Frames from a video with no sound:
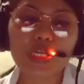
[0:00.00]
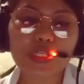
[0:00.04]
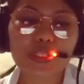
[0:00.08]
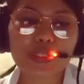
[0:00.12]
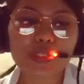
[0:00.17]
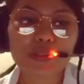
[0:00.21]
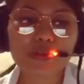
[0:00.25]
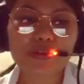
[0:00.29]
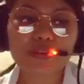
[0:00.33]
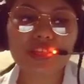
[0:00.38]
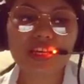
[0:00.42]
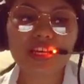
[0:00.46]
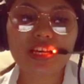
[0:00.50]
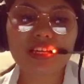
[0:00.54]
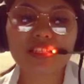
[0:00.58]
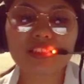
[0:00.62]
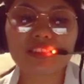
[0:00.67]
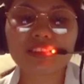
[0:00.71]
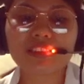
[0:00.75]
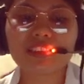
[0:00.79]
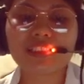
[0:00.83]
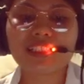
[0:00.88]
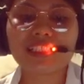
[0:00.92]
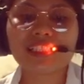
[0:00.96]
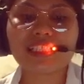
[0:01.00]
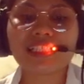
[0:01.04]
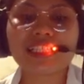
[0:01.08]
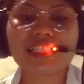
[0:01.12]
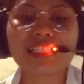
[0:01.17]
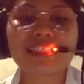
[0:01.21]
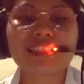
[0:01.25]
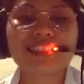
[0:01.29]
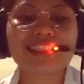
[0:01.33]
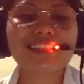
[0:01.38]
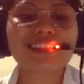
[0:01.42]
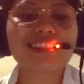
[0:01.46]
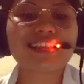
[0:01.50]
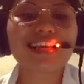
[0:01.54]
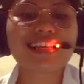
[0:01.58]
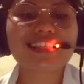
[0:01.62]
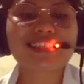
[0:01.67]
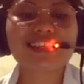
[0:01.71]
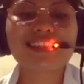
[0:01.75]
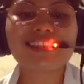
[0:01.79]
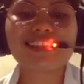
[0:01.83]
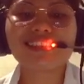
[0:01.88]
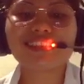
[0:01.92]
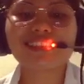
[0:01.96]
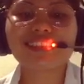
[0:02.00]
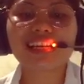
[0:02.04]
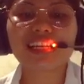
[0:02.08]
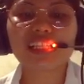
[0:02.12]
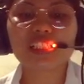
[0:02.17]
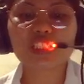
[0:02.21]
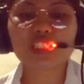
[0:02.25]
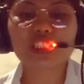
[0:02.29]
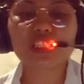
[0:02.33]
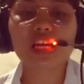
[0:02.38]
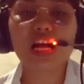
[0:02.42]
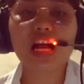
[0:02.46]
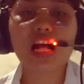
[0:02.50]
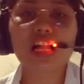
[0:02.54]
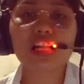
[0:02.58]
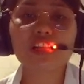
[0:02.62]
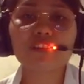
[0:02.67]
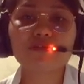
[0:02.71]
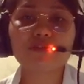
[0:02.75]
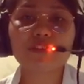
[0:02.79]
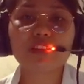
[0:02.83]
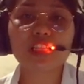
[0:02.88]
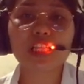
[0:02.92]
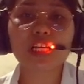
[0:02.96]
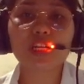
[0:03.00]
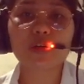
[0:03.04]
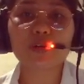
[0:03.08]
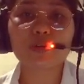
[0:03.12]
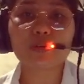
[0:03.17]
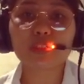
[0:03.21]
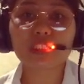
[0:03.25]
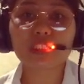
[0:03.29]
so that it doesn't touch the alveolar